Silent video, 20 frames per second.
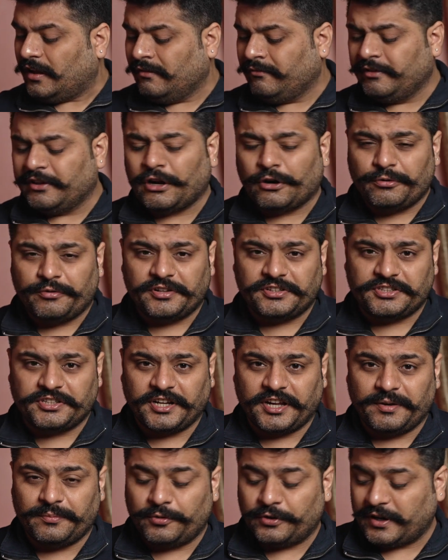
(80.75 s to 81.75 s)
Without
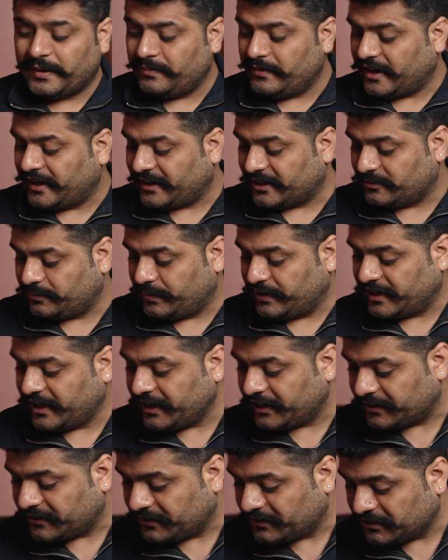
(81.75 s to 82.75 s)
wasting any more time, let us
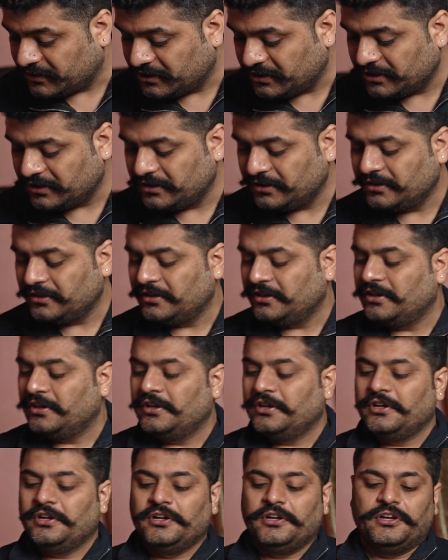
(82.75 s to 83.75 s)
begin.
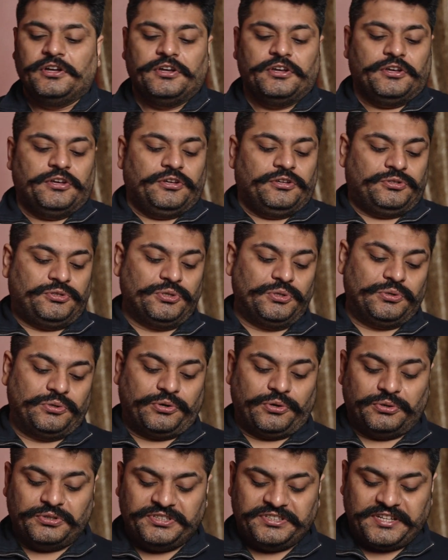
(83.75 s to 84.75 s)
So
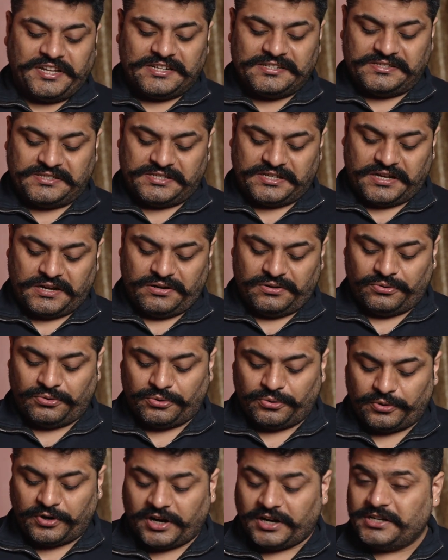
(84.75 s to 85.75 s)
Roseselsa
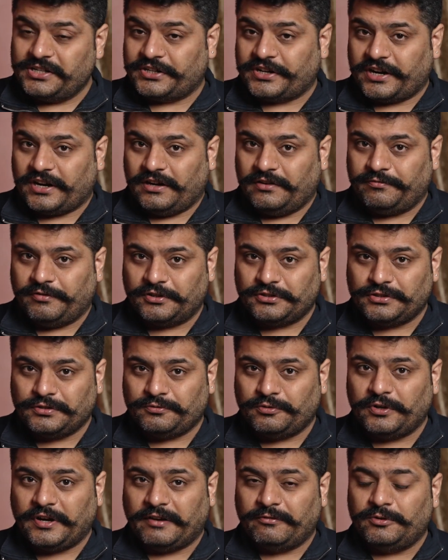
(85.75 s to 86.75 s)
Aurora Ultra. First
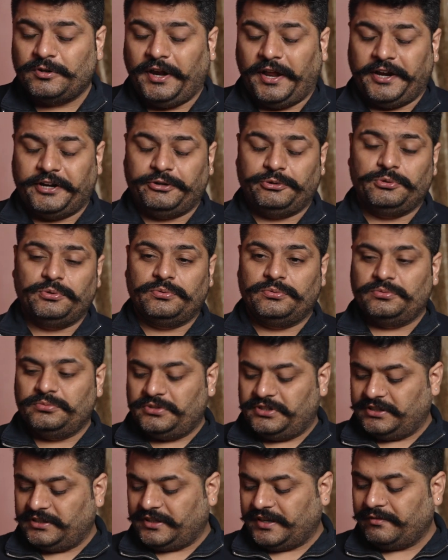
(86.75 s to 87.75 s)
of all, I would like to
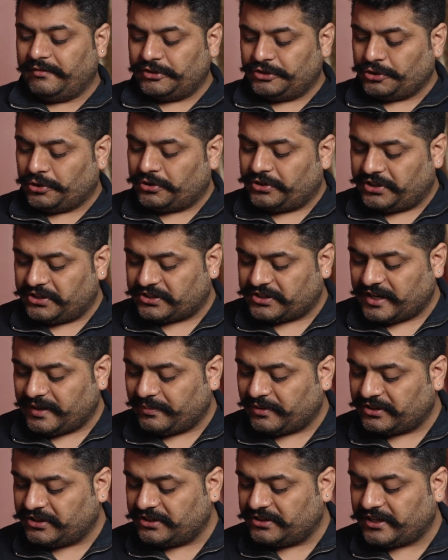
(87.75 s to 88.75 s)
give a short
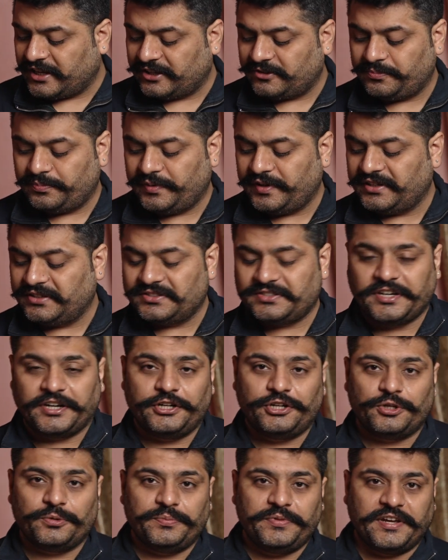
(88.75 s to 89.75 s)
disclaimer. This has been
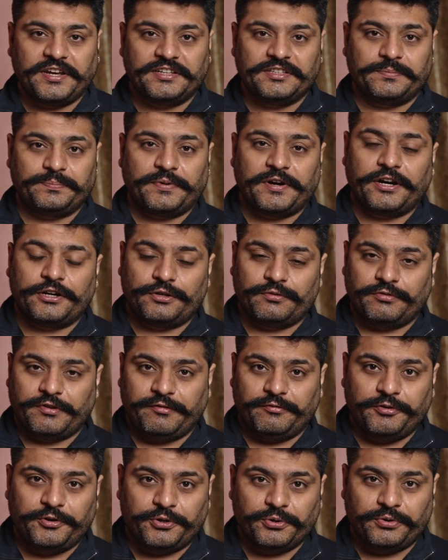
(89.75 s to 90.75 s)
sent to me as a part of
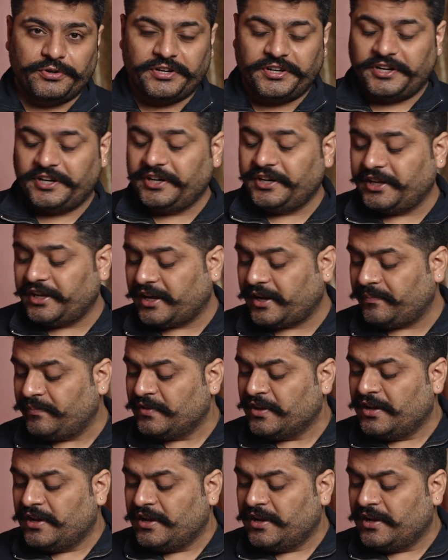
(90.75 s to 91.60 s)
Review Tour in India